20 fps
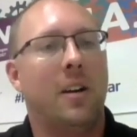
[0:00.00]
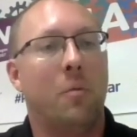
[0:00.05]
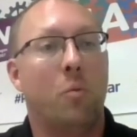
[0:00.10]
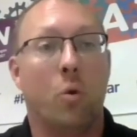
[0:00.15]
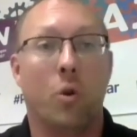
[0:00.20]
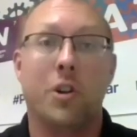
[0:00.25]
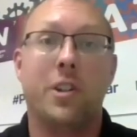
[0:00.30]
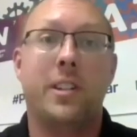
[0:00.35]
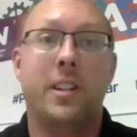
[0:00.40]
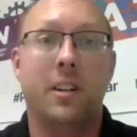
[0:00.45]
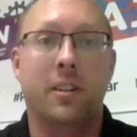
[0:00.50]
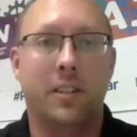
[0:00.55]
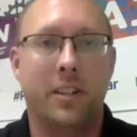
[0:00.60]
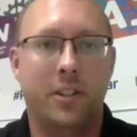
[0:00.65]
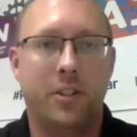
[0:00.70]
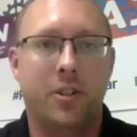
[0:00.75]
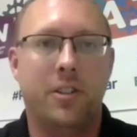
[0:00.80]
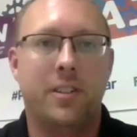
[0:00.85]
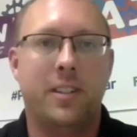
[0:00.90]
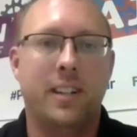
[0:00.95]
we're still
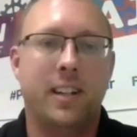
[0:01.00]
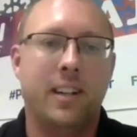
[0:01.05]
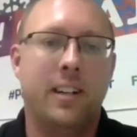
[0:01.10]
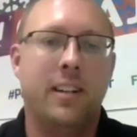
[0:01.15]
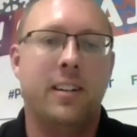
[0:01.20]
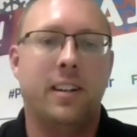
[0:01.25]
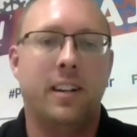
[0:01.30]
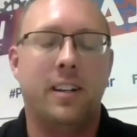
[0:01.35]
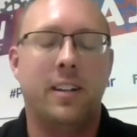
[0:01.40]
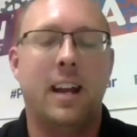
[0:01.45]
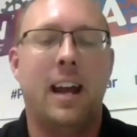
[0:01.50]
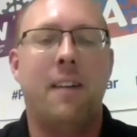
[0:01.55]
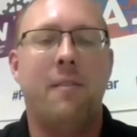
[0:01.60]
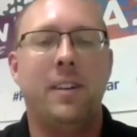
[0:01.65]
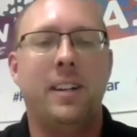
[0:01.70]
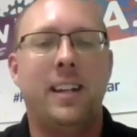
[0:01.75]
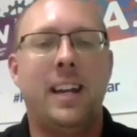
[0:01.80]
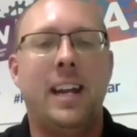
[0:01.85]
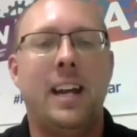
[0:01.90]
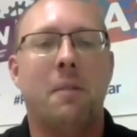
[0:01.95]
interested in
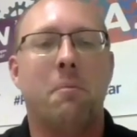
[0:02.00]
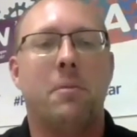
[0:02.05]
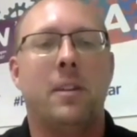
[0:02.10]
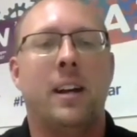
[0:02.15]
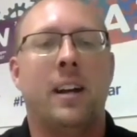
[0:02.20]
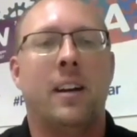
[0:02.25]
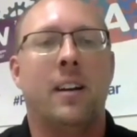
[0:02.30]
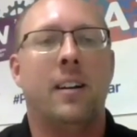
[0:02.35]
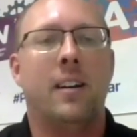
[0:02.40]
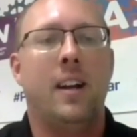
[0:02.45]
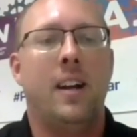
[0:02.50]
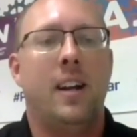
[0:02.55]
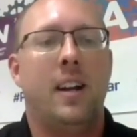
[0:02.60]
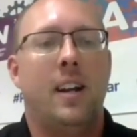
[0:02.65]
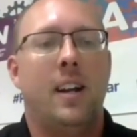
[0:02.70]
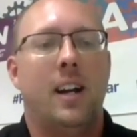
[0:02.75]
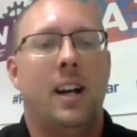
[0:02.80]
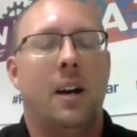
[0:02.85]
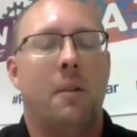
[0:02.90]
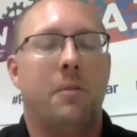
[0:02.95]
having camp there.
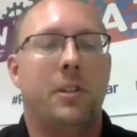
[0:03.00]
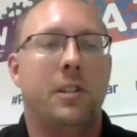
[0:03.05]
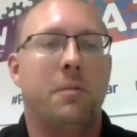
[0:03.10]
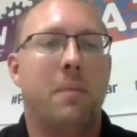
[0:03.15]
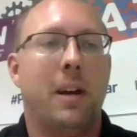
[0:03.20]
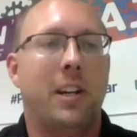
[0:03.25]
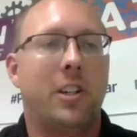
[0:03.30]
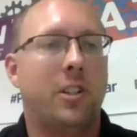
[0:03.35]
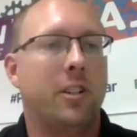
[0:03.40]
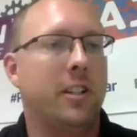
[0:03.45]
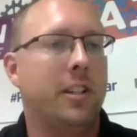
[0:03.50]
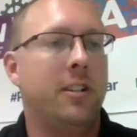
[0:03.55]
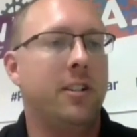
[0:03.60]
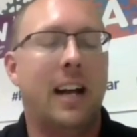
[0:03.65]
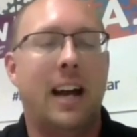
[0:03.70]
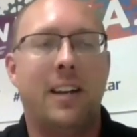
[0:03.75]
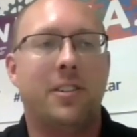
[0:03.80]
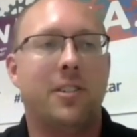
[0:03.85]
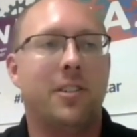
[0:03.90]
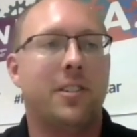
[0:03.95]
Just make sure you
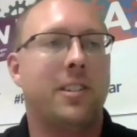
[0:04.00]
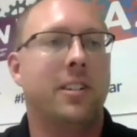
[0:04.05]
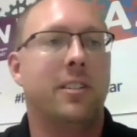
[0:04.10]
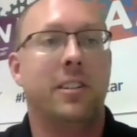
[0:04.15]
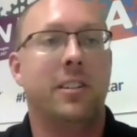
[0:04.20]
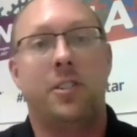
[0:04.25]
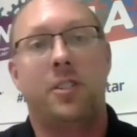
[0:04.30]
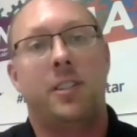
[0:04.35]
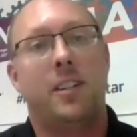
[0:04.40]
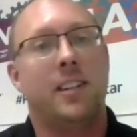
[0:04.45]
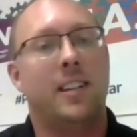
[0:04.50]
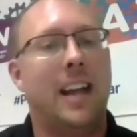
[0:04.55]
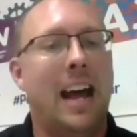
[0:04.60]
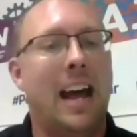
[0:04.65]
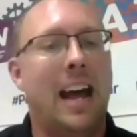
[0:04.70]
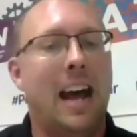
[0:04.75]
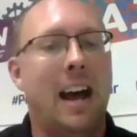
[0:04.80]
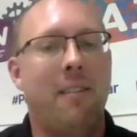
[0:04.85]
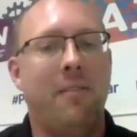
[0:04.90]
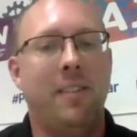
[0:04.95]
guys are still interested in
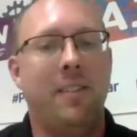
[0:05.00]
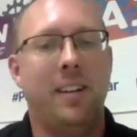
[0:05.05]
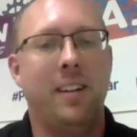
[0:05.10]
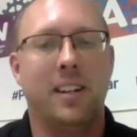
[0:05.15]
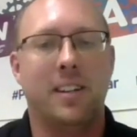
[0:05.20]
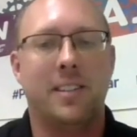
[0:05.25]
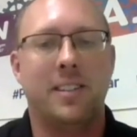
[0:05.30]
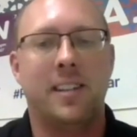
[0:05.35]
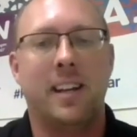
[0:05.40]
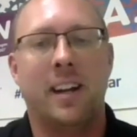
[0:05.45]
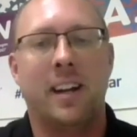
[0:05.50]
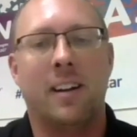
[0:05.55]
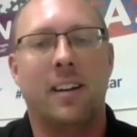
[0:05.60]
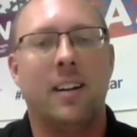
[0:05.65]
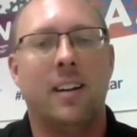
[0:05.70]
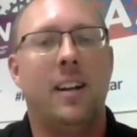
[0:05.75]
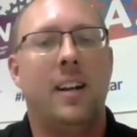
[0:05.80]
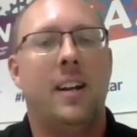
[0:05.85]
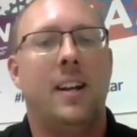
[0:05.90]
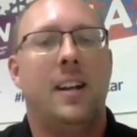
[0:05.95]
having us there.
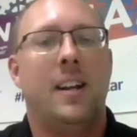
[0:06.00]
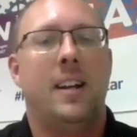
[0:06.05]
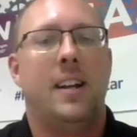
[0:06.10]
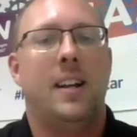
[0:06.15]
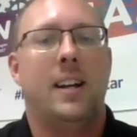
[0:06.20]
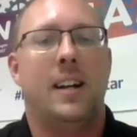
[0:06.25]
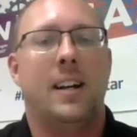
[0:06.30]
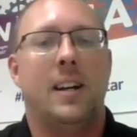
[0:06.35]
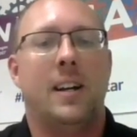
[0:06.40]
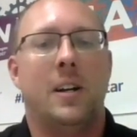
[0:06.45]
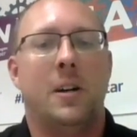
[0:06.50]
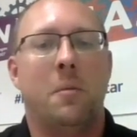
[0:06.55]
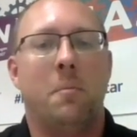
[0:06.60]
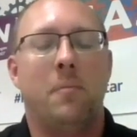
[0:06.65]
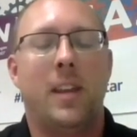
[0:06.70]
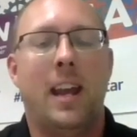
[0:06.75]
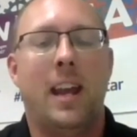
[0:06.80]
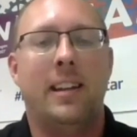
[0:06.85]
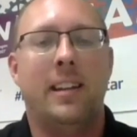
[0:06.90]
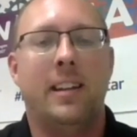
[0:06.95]

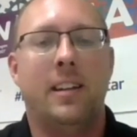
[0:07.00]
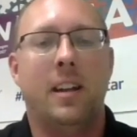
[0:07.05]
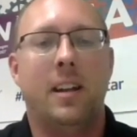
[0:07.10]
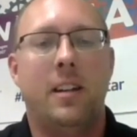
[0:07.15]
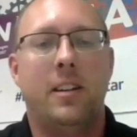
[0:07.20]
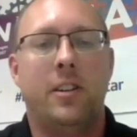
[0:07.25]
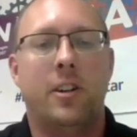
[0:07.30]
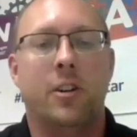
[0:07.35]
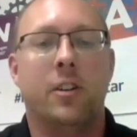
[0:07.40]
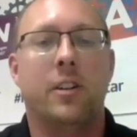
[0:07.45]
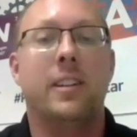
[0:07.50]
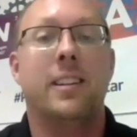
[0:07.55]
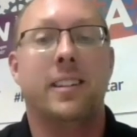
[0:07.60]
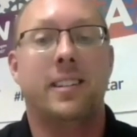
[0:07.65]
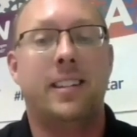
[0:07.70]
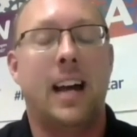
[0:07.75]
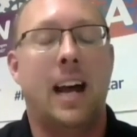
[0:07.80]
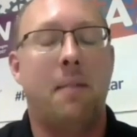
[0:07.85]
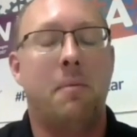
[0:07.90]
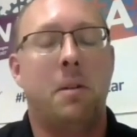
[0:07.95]
And during this
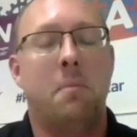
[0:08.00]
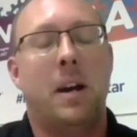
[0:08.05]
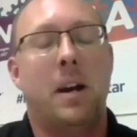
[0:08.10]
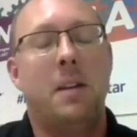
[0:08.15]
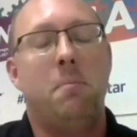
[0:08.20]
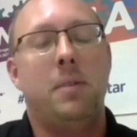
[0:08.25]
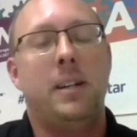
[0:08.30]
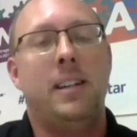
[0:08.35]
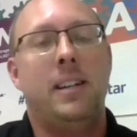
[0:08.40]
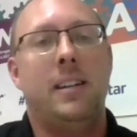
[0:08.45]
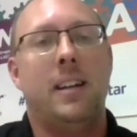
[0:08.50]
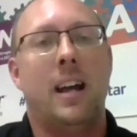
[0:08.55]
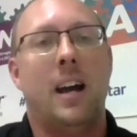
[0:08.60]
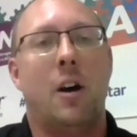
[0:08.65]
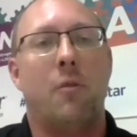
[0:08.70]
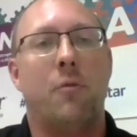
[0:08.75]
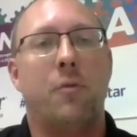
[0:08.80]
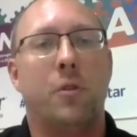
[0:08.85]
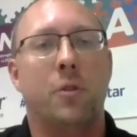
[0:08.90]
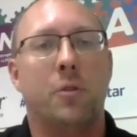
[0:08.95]
time, it might be
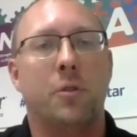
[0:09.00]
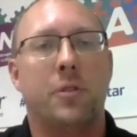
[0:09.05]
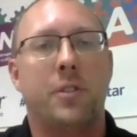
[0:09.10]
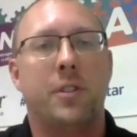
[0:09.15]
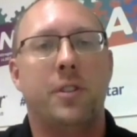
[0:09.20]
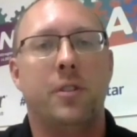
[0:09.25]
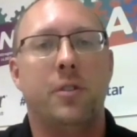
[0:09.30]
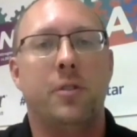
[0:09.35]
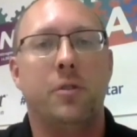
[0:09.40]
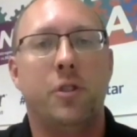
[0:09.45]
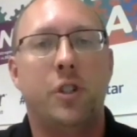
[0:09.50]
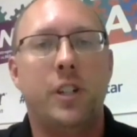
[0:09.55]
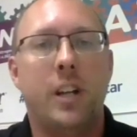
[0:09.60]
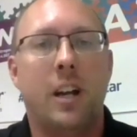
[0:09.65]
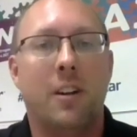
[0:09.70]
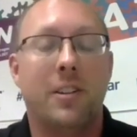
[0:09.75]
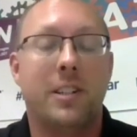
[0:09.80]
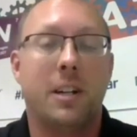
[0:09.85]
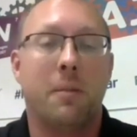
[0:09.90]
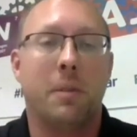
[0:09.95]
helpful to
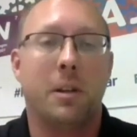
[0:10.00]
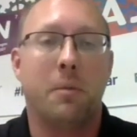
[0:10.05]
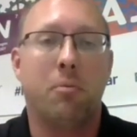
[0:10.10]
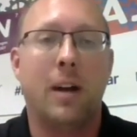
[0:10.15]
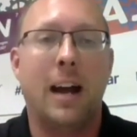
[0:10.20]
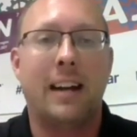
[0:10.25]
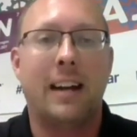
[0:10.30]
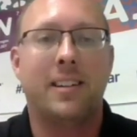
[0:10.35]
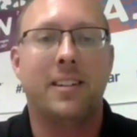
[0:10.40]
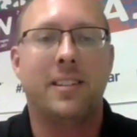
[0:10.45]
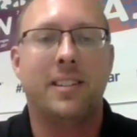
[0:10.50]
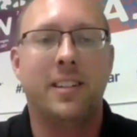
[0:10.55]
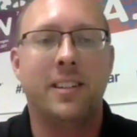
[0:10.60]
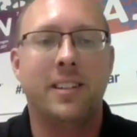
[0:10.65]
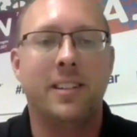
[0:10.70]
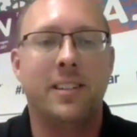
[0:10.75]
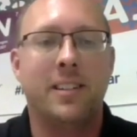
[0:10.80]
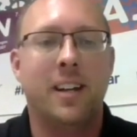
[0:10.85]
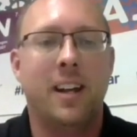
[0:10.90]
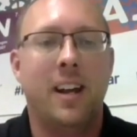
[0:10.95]
share some of the
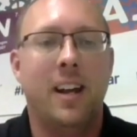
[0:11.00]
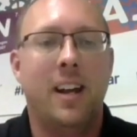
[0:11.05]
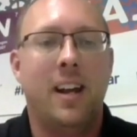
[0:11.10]
practices.